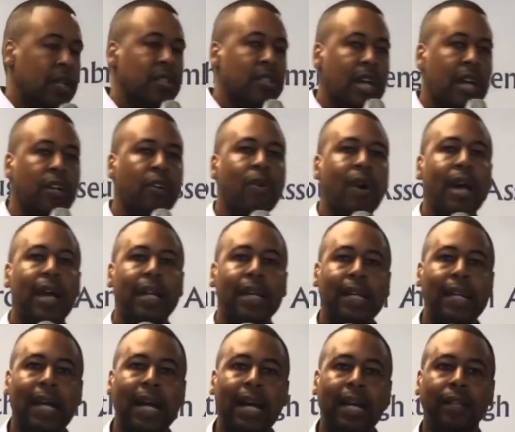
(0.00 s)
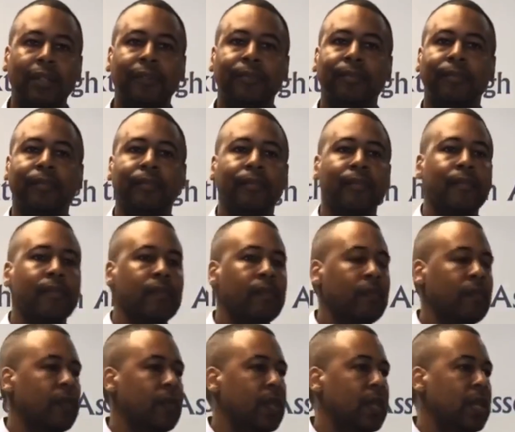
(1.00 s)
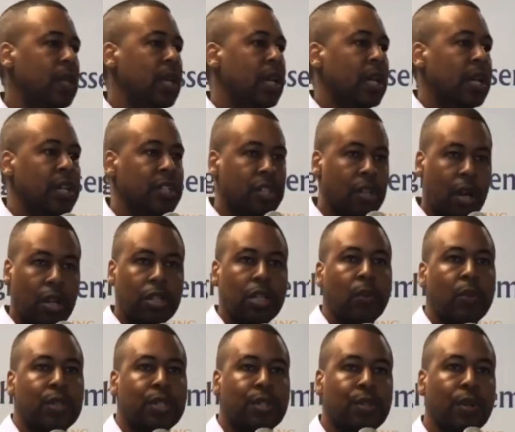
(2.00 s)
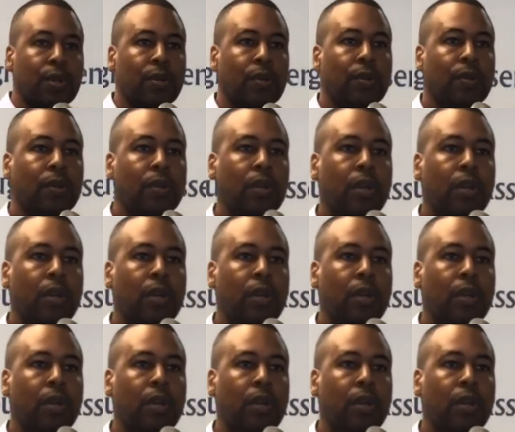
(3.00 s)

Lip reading: Stop quiet, ain't God? Because y'all know it's true.